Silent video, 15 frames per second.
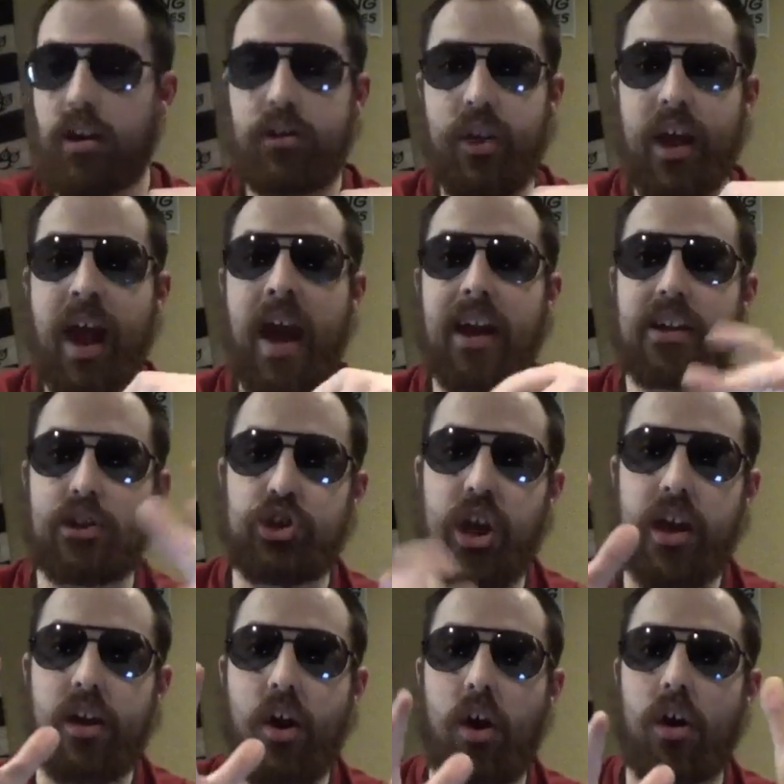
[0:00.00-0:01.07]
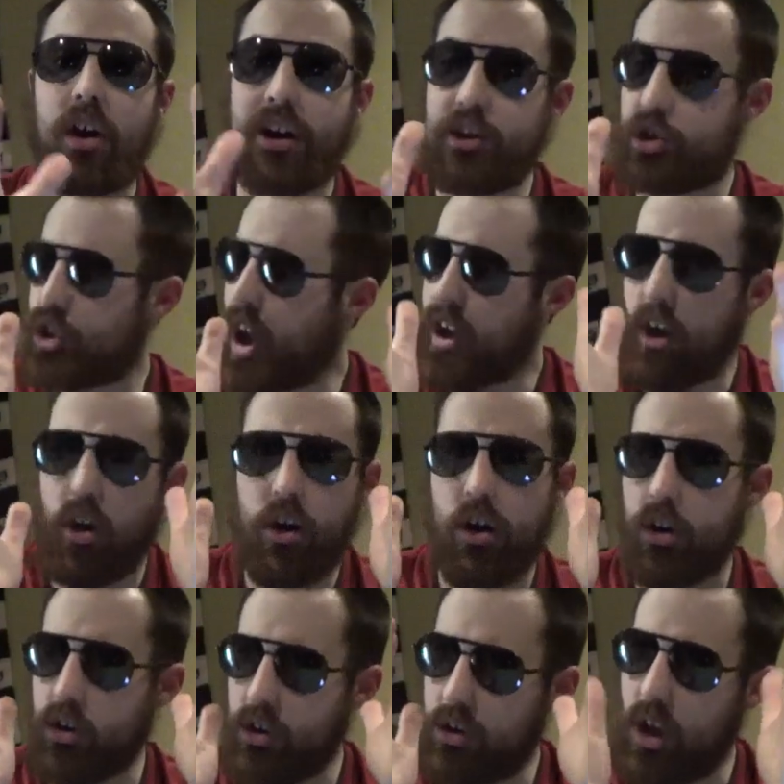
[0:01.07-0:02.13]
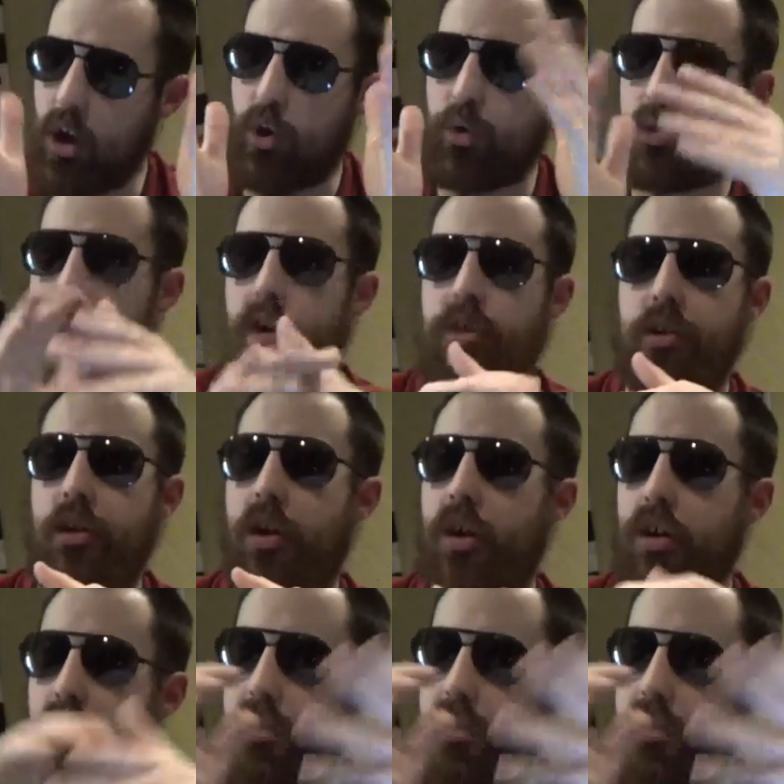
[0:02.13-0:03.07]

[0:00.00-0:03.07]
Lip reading: They had JR and JR alone on the call.